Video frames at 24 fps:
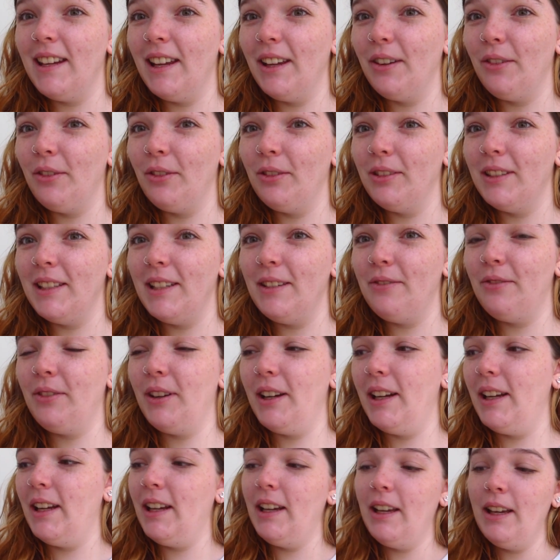and cruelty
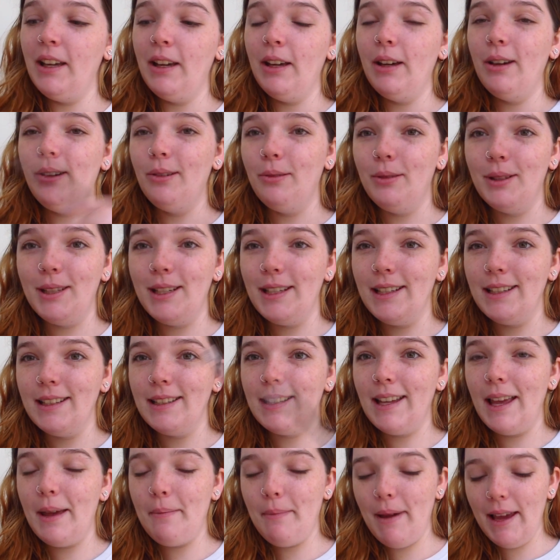free, which
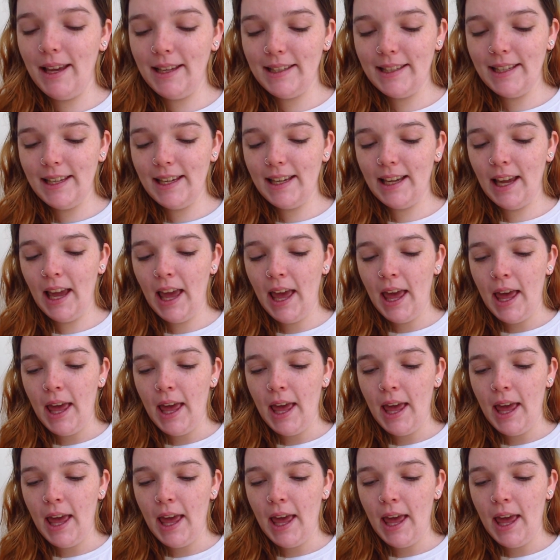is amazing.